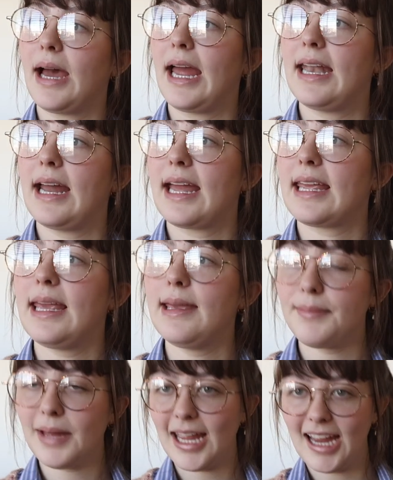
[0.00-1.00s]
mind, I
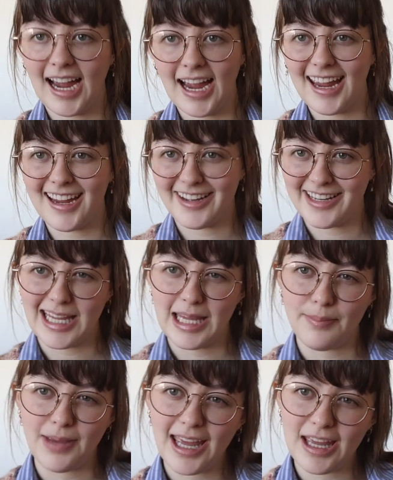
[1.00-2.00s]
keep my eye on
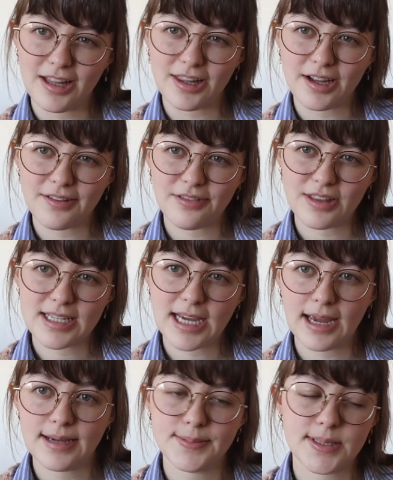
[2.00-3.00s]
eBay a lot of the
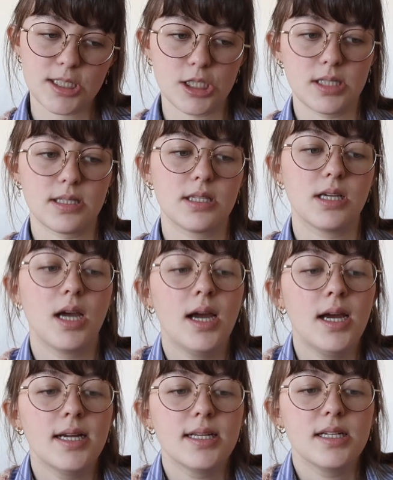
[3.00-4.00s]
times just
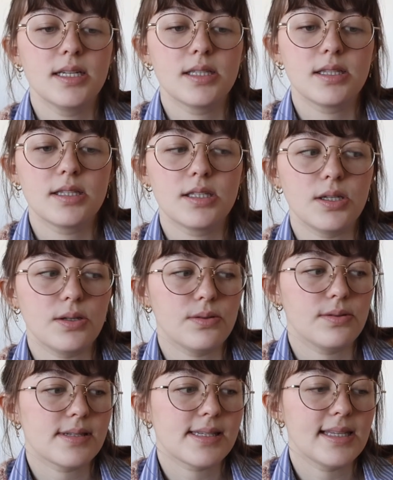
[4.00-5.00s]

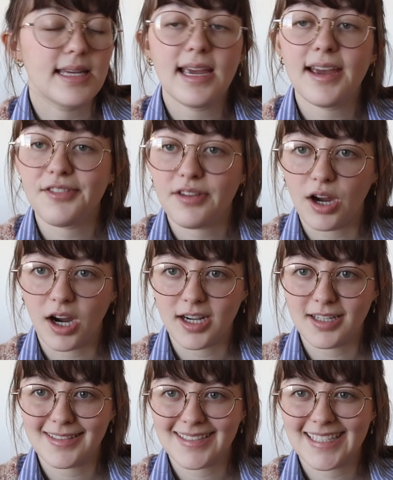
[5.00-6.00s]
to see if
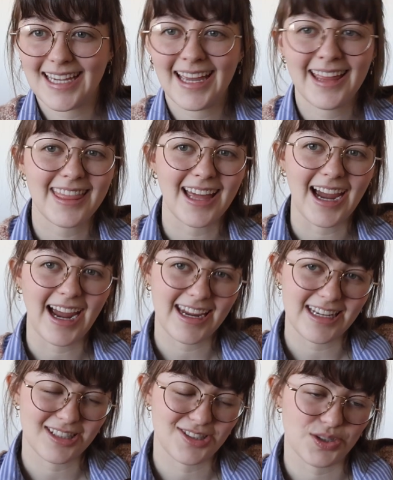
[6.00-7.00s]
yarns that I
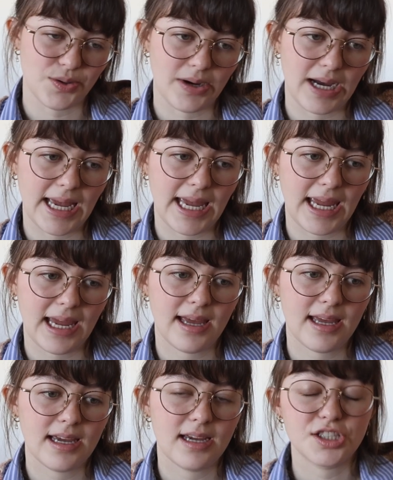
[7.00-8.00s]
enjoy
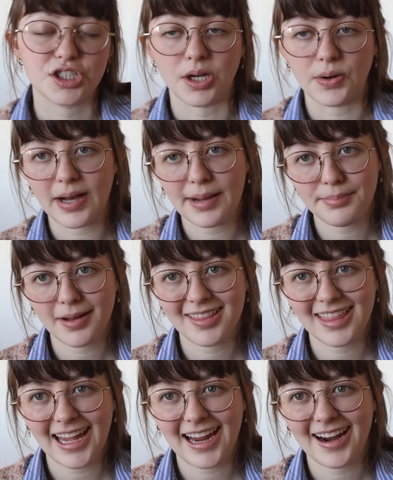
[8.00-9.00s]
show up
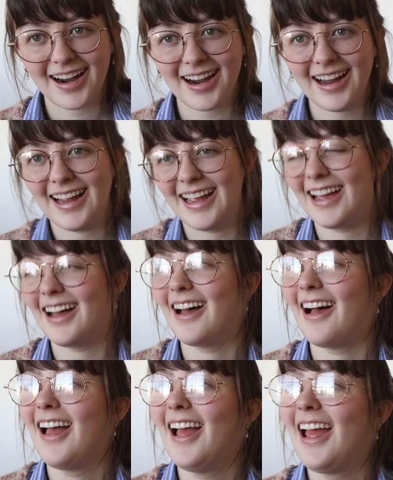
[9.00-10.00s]
on there
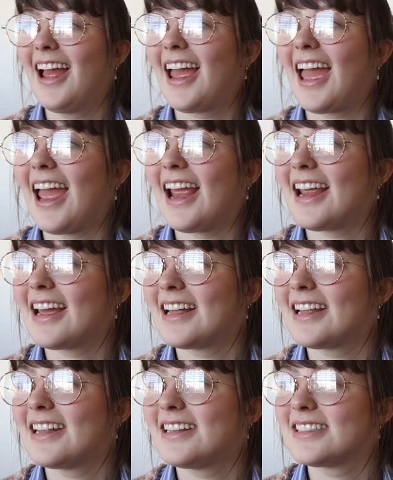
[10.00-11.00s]

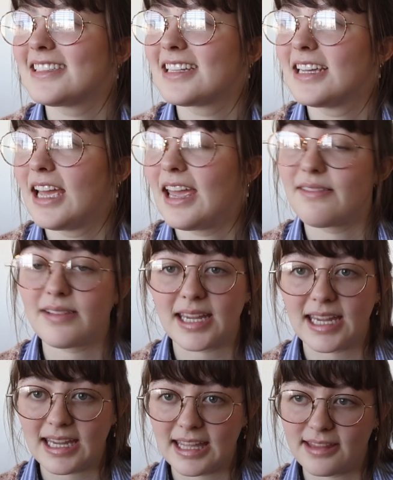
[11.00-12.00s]
and if I
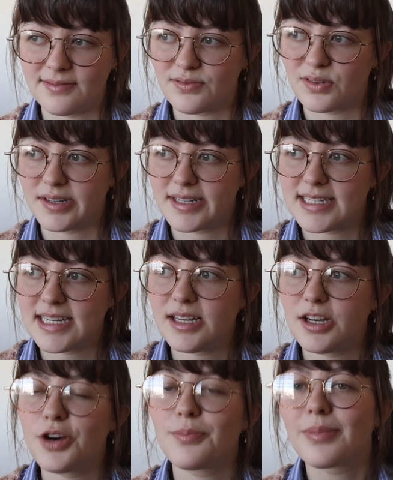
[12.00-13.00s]
can get them for a
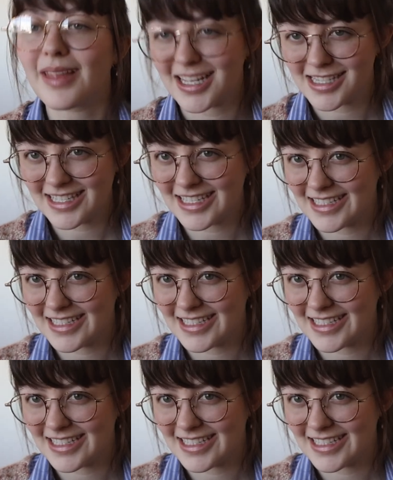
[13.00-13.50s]
deal plus